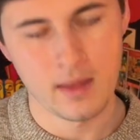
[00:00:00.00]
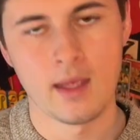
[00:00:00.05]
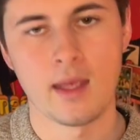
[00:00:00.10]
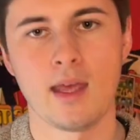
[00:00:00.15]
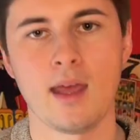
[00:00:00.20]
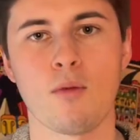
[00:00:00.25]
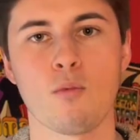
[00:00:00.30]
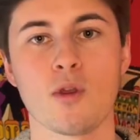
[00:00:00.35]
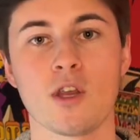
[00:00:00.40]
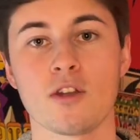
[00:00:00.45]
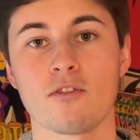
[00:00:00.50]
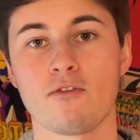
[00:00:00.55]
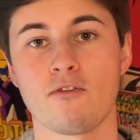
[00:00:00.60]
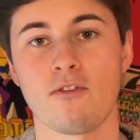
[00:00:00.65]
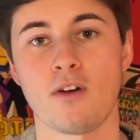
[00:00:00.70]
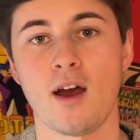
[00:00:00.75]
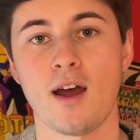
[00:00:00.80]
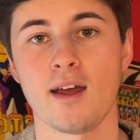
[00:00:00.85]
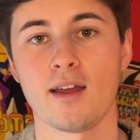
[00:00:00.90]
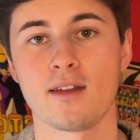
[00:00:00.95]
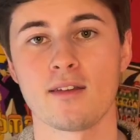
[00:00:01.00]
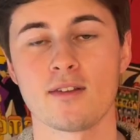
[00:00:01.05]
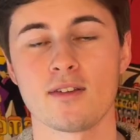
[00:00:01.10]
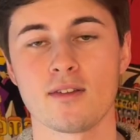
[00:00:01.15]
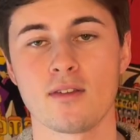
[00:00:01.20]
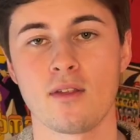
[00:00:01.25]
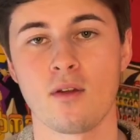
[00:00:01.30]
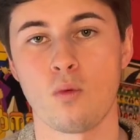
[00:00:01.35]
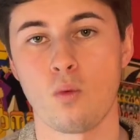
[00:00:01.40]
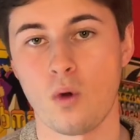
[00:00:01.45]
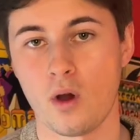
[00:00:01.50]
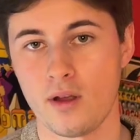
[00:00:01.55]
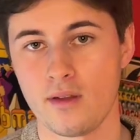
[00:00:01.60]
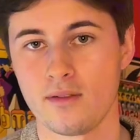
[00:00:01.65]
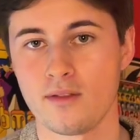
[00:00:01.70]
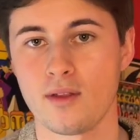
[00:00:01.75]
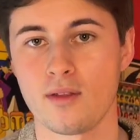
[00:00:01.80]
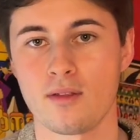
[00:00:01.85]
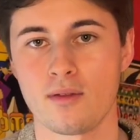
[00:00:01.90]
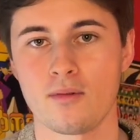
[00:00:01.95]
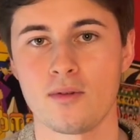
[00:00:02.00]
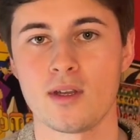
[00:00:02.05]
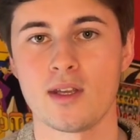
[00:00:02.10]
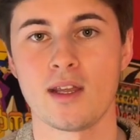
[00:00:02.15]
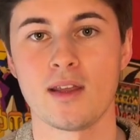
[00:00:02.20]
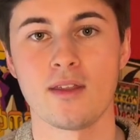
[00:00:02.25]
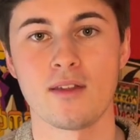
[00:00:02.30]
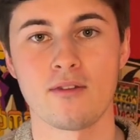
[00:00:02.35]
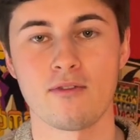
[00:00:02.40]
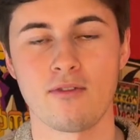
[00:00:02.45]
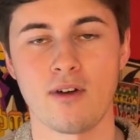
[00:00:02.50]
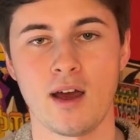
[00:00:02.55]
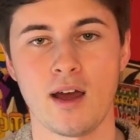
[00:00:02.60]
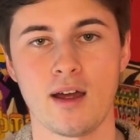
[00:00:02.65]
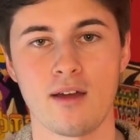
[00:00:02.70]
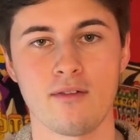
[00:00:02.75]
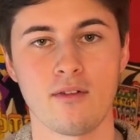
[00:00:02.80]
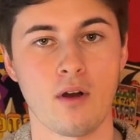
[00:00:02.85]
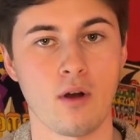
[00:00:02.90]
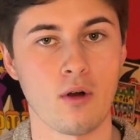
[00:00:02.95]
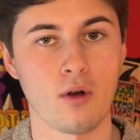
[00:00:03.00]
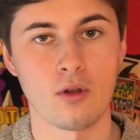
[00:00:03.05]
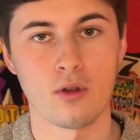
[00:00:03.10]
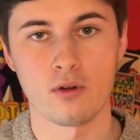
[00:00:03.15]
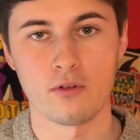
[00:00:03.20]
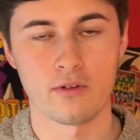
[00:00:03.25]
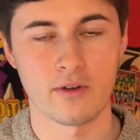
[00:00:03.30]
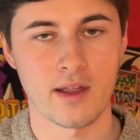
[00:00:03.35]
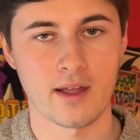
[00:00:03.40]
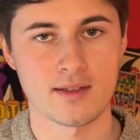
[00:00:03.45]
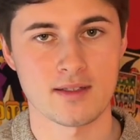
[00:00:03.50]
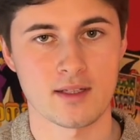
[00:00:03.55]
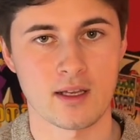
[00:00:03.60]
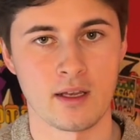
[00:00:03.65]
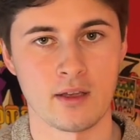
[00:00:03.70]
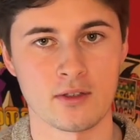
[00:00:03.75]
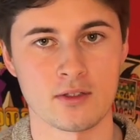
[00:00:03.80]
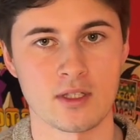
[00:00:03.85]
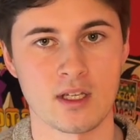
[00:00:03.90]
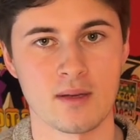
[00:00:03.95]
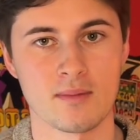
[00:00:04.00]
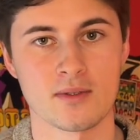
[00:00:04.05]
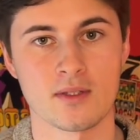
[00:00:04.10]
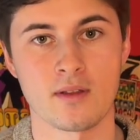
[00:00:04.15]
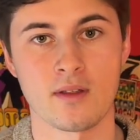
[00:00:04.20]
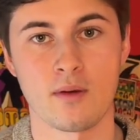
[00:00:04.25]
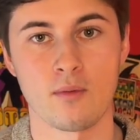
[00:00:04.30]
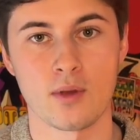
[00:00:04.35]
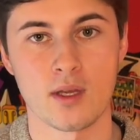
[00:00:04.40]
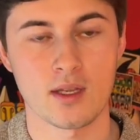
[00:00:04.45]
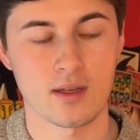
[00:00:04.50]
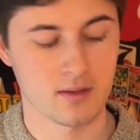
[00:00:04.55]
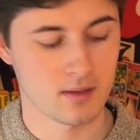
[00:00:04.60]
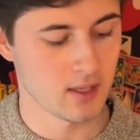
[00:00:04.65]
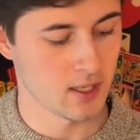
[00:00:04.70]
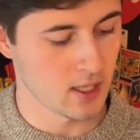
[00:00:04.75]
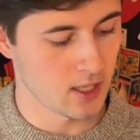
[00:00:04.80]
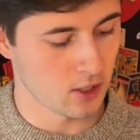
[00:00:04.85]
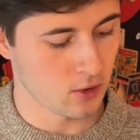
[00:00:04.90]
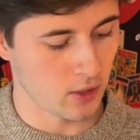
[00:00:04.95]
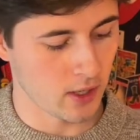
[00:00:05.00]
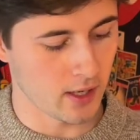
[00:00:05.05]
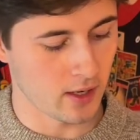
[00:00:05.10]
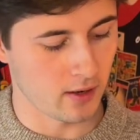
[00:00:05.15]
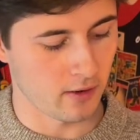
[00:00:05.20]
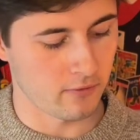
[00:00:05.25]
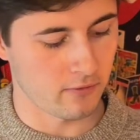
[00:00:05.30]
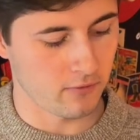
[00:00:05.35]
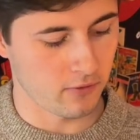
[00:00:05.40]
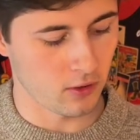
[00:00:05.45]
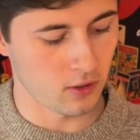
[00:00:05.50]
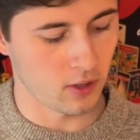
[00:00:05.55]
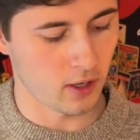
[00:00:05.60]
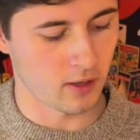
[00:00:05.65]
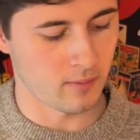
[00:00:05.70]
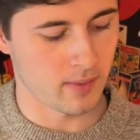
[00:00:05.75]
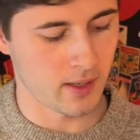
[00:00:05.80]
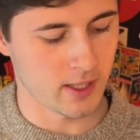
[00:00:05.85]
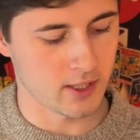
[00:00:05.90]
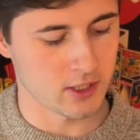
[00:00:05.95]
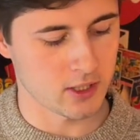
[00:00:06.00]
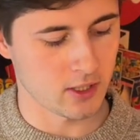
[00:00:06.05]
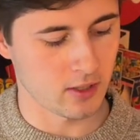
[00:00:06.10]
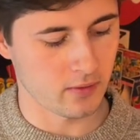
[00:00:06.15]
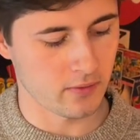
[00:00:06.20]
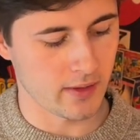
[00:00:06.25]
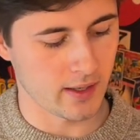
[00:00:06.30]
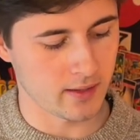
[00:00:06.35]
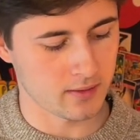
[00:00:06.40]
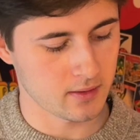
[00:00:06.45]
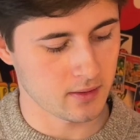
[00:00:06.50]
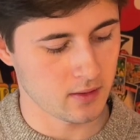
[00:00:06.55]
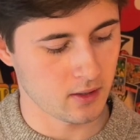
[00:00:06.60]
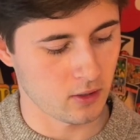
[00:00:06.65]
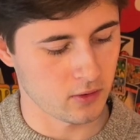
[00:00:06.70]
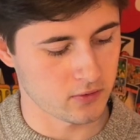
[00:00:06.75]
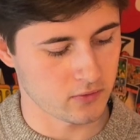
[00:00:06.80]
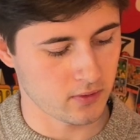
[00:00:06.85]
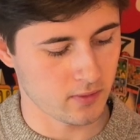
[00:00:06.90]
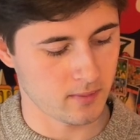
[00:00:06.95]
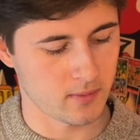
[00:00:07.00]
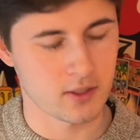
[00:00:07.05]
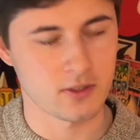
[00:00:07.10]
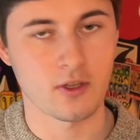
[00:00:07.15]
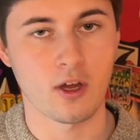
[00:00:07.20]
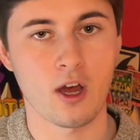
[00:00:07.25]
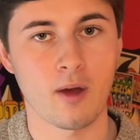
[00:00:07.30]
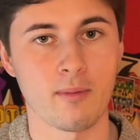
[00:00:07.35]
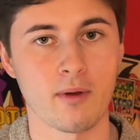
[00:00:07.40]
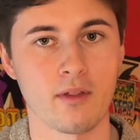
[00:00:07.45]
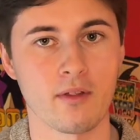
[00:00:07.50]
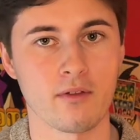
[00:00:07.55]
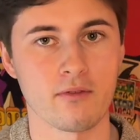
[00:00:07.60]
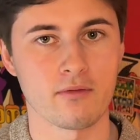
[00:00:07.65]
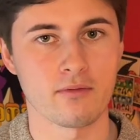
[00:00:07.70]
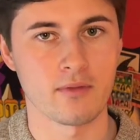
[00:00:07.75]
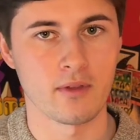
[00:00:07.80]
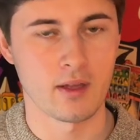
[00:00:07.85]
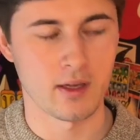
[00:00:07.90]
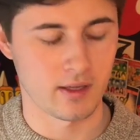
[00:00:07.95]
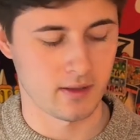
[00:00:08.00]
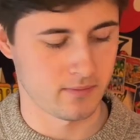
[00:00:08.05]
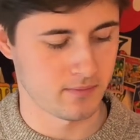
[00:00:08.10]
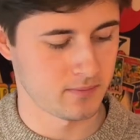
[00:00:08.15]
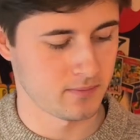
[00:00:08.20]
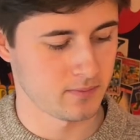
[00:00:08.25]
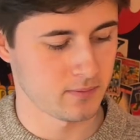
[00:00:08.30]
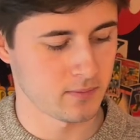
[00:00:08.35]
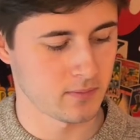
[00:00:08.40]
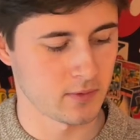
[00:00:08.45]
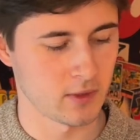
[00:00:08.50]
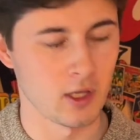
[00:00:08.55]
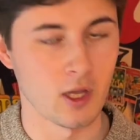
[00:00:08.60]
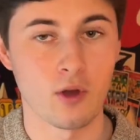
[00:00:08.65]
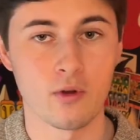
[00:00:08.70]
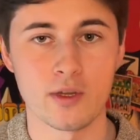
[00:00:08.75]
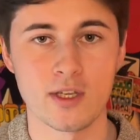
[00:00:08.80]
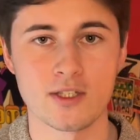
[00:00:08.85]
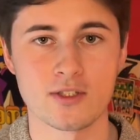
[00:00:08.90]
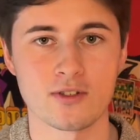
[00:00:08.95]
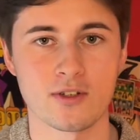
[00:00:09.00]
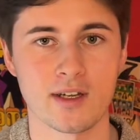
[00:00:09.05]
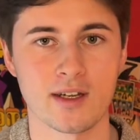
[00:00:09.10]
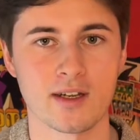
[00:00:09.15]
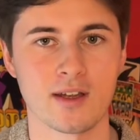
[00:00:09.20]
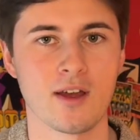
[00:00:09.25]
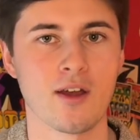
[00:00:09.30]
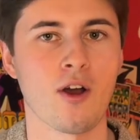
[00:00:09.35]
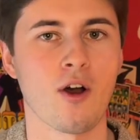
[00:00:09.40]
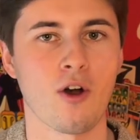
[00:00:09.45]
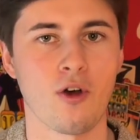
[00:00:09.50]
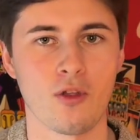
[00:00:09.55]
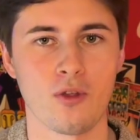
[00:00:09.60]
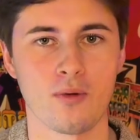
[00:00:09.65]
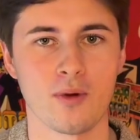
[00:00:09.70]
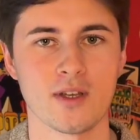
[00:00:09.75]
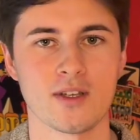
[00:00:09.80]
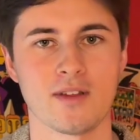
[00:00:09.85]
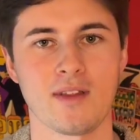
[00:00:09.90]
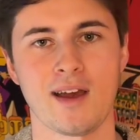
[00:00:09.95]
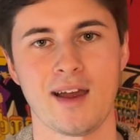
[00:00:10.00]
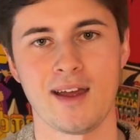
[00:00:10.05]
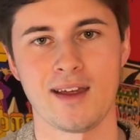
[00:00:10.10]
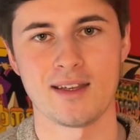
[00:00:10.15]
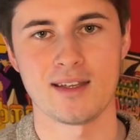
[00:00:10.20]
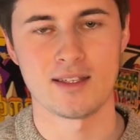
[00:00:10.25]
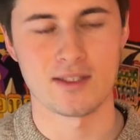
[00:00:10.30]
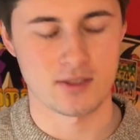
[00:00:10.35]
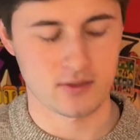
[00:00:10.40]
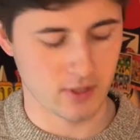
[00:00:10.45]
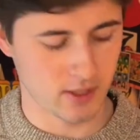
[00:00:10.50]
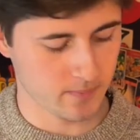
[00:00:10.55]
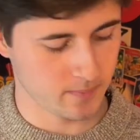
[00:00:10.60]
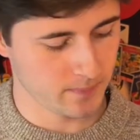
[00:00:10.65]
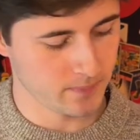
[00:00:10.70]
and we can find the 1, the 3, and the 5 all over that scale shape so that we can create a full arpeggio that goes from the top of the low E string all the way to the high E string.